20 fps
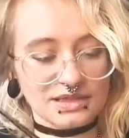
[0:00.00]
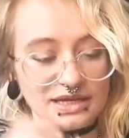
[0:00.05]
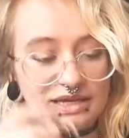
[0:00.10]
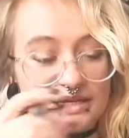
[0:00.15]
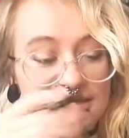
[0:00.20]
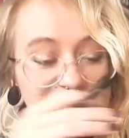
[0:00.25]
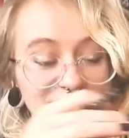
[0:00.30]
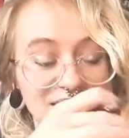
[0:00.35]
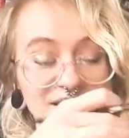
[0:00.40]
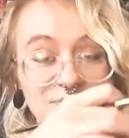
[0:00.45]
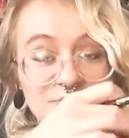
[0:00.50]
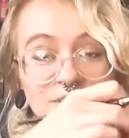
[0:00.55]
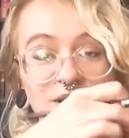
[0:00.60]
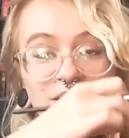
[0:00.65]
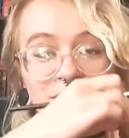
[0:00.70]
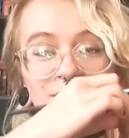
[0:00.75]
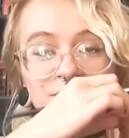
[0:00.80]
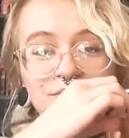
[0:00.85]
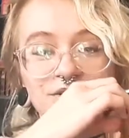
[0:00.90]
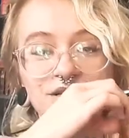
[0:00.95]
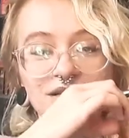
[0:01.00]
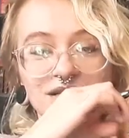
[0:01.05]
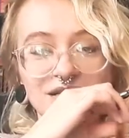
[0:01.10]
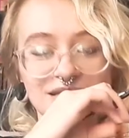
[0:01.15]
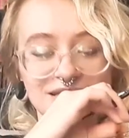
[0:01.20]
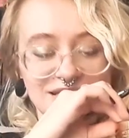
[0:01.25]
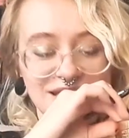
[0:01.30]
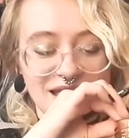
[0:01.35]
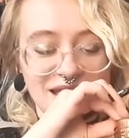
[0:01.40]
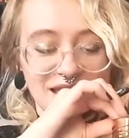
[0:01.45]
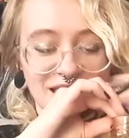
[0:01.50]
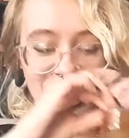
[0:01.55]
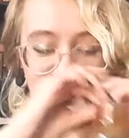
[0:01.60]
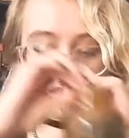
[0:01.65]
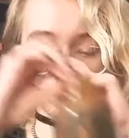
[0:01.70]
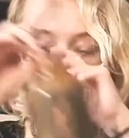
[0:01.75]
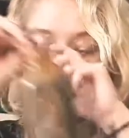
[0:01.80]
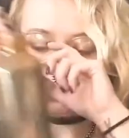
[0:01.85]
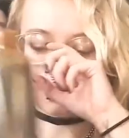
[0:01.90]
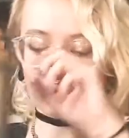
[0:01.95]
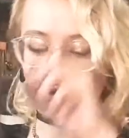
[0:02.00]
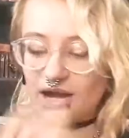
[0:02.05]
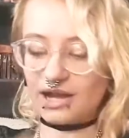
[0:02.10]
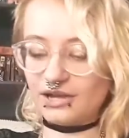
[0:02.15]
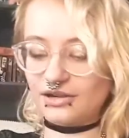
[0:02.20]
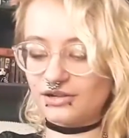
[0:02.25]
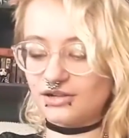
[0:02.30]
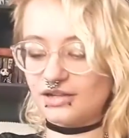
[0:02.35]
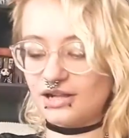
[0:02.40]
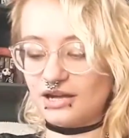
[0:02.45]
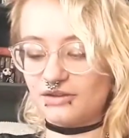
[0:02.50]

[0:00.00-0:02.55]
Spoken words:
Yeah, this part will take a little while.